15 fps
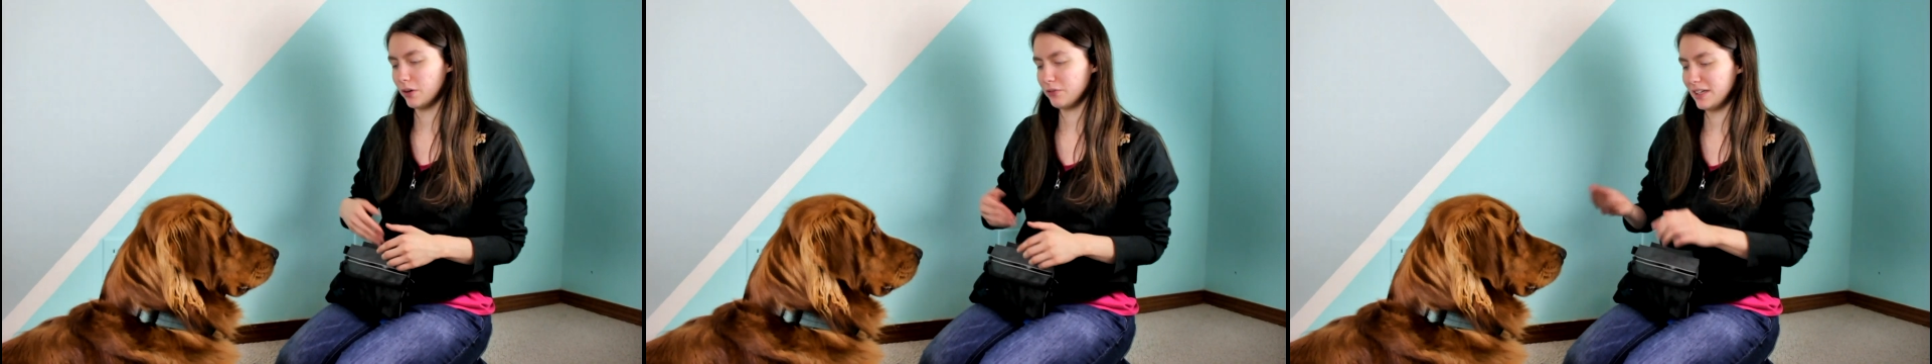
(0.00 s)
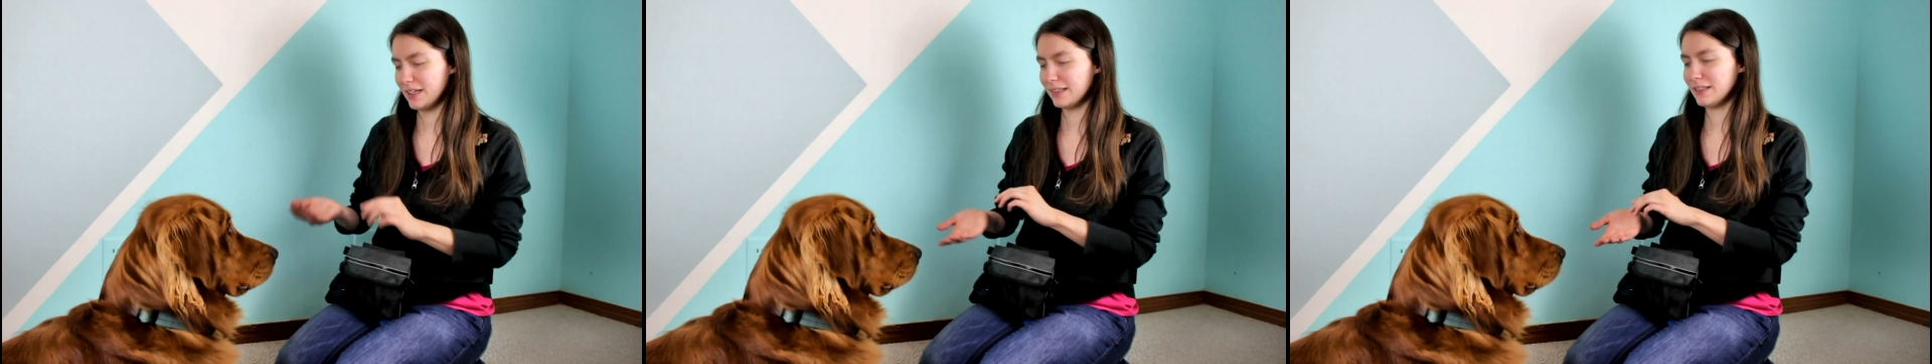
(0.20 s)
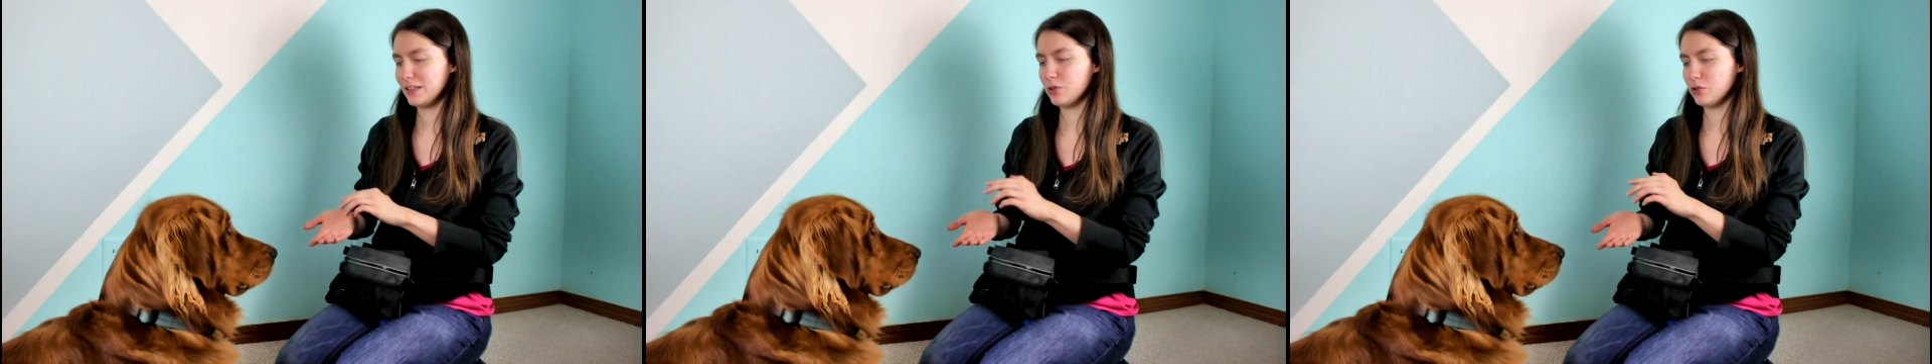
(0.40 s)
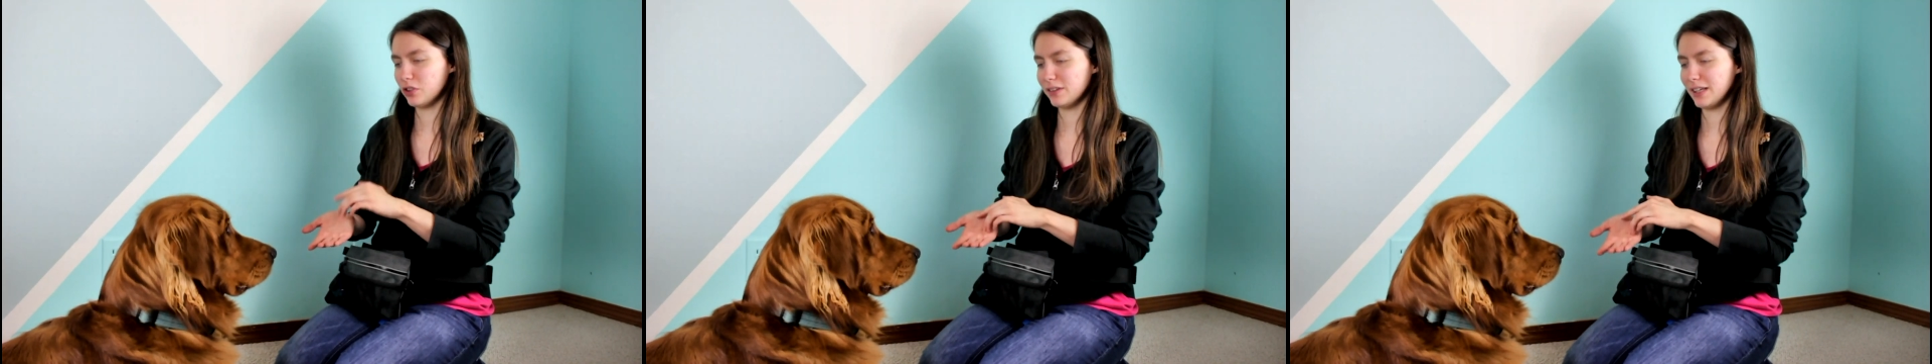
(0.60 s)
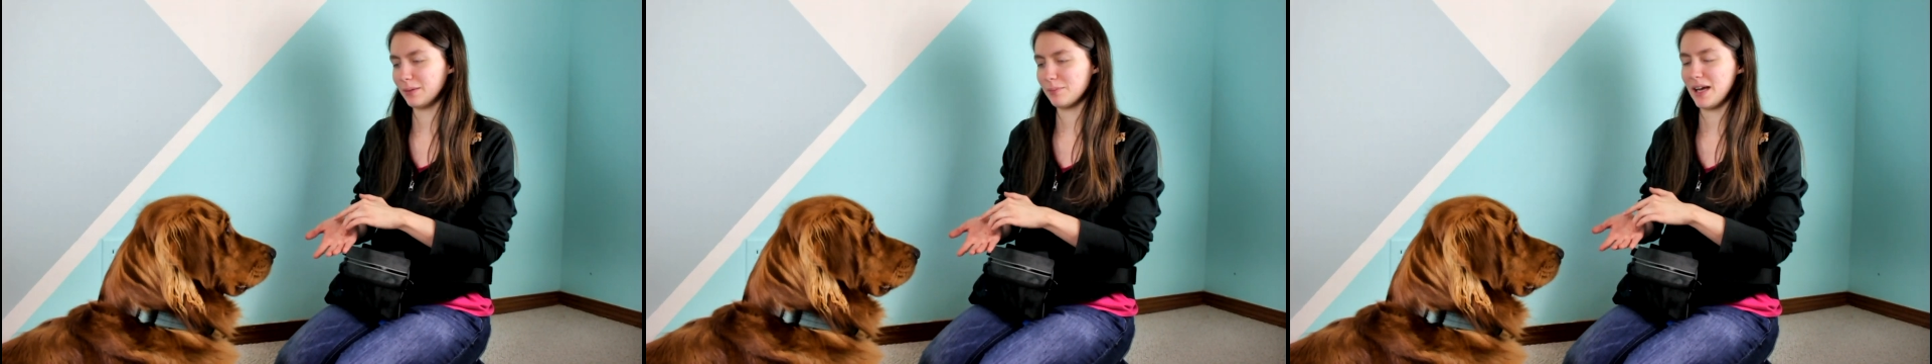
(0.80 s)
If he continues to
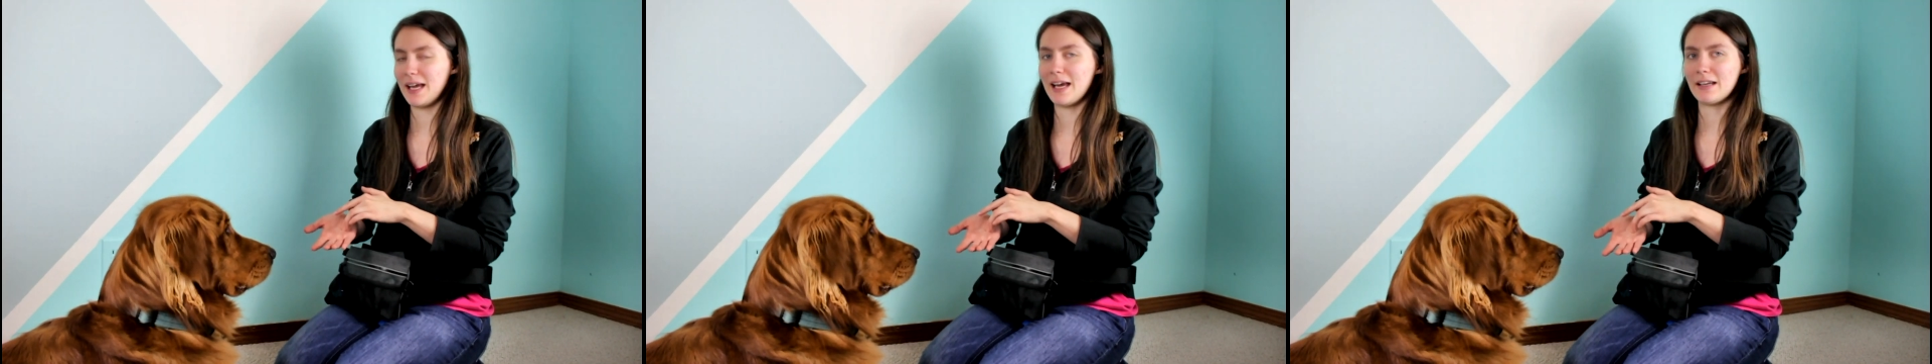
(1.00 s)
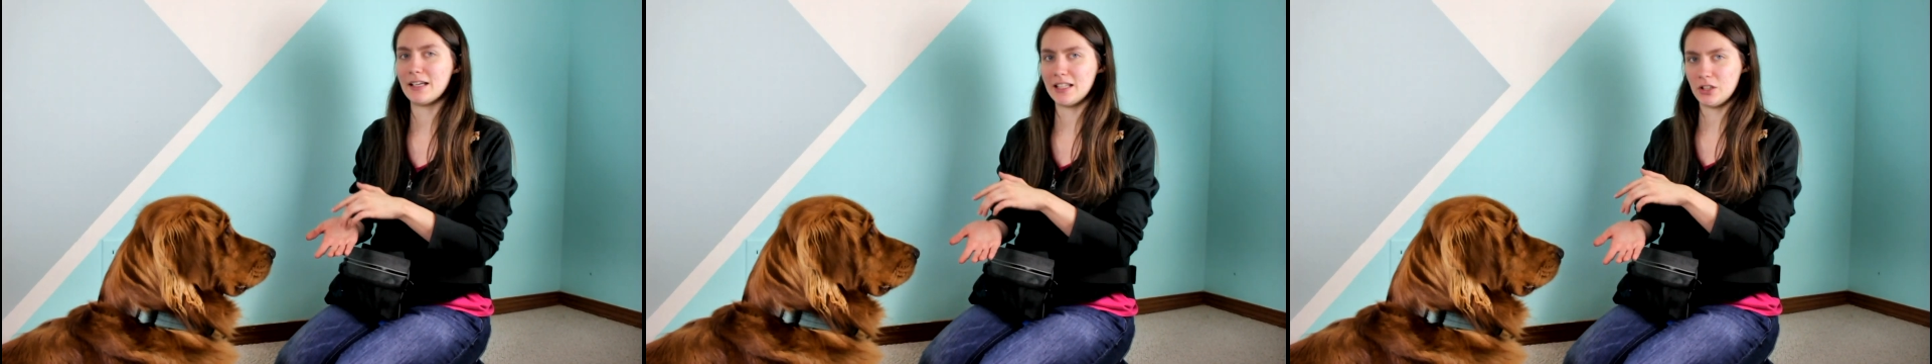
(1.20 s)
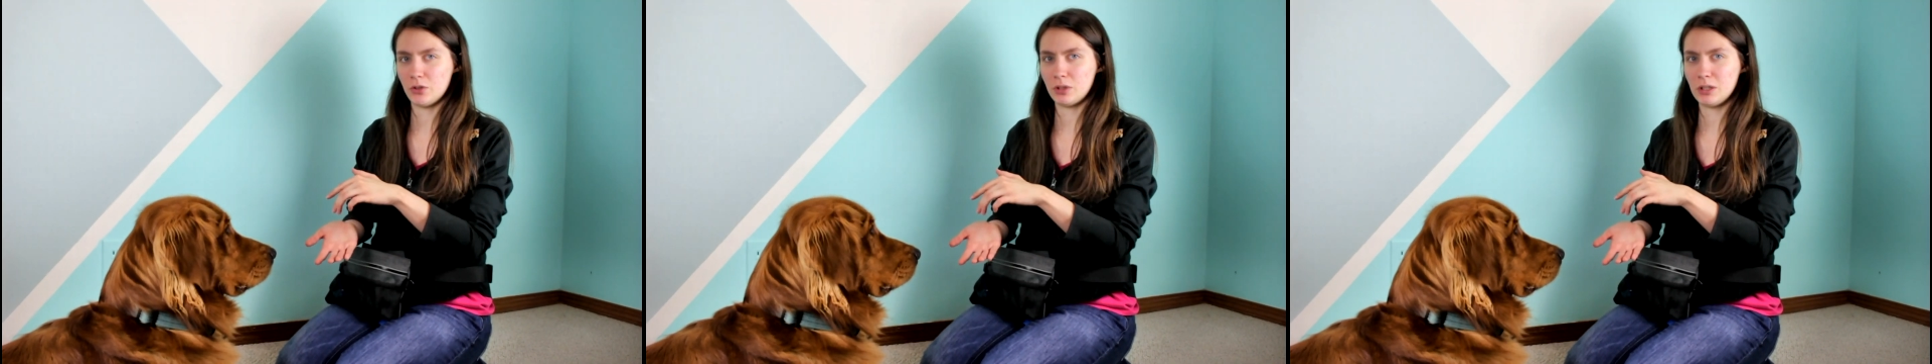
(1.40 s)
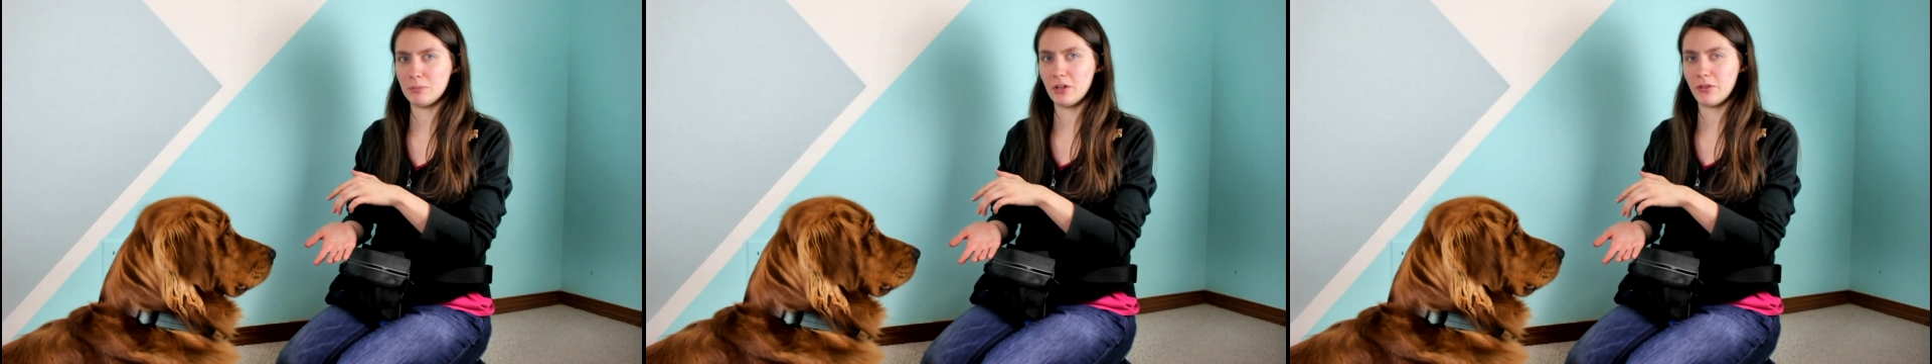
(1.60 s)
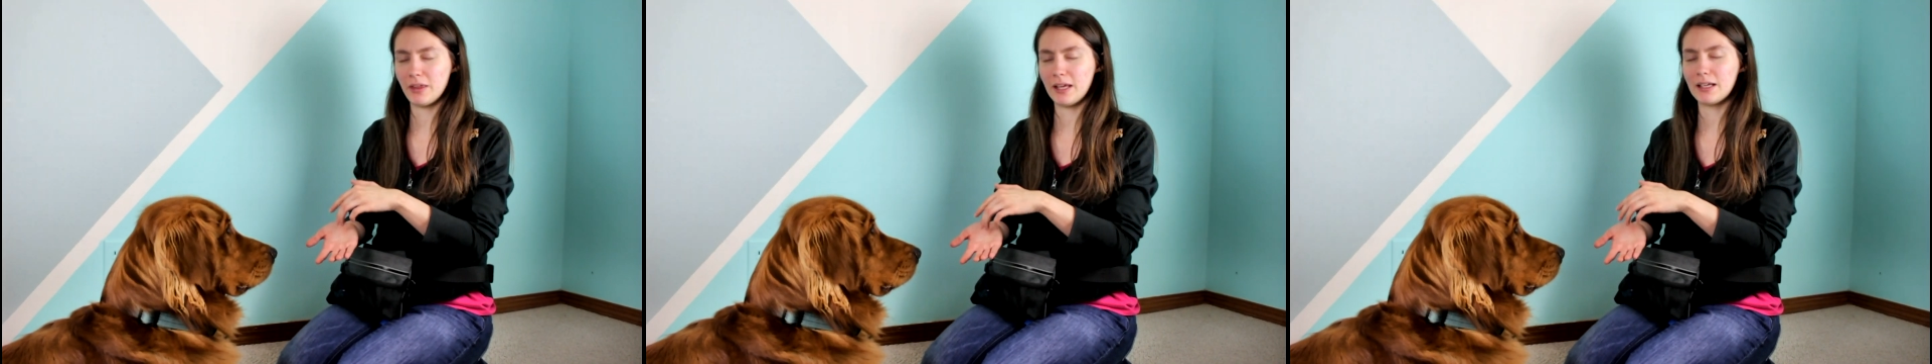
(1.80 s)
lick my hand, I don't want him
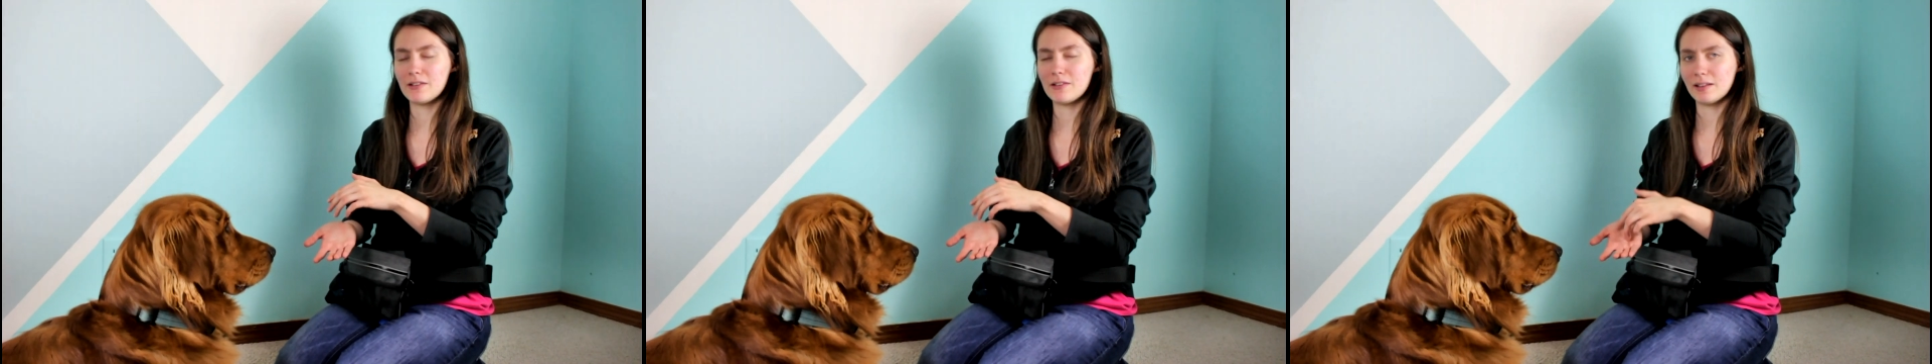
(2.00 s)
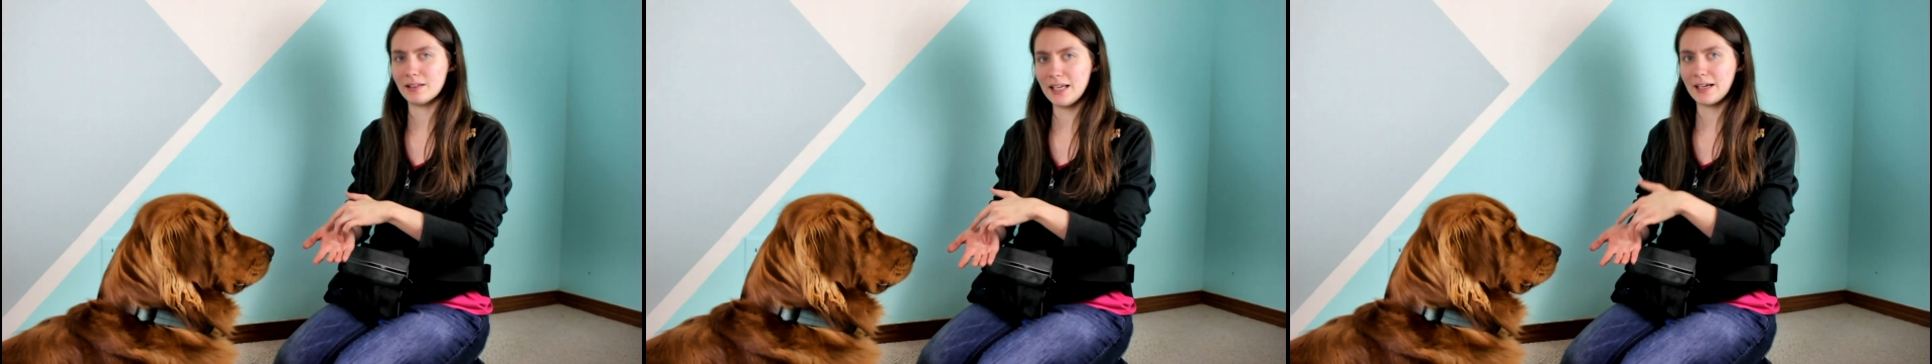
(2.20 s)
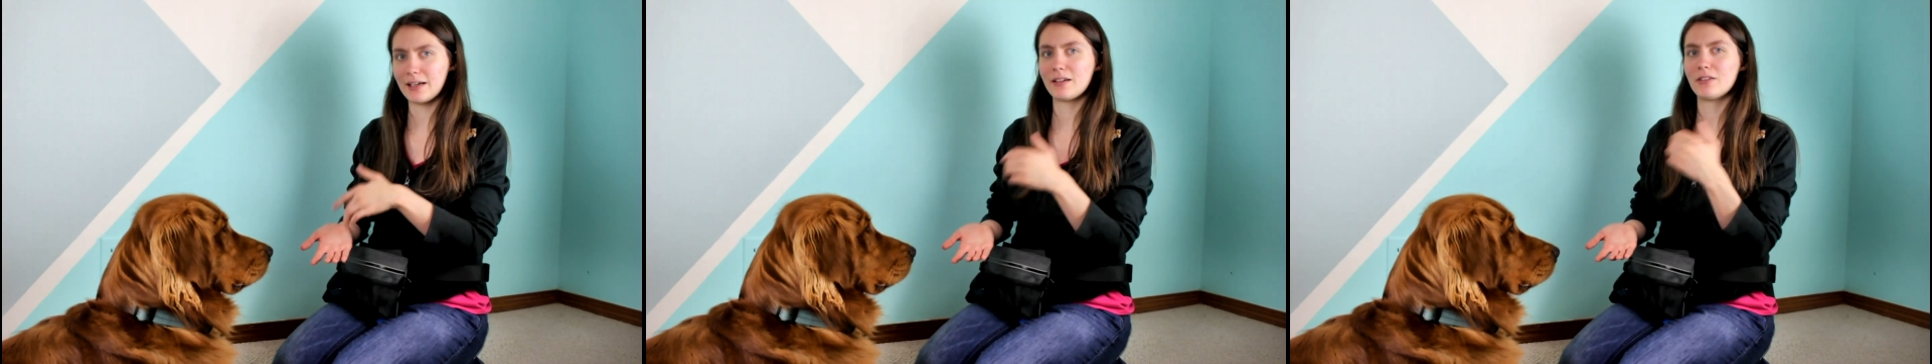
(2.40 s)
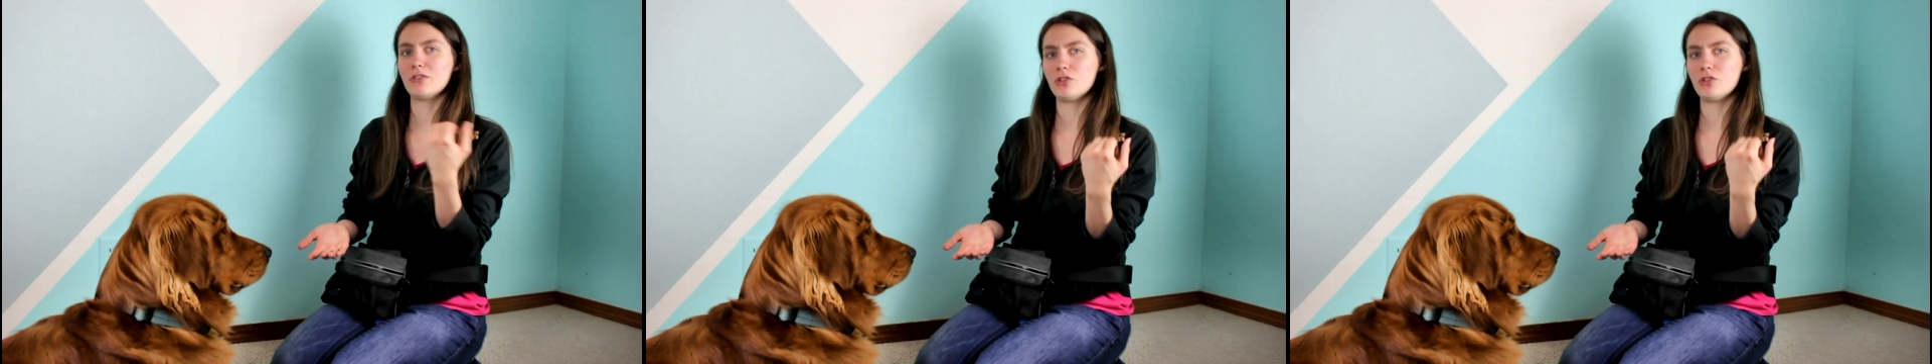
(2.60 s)
to think it's lick,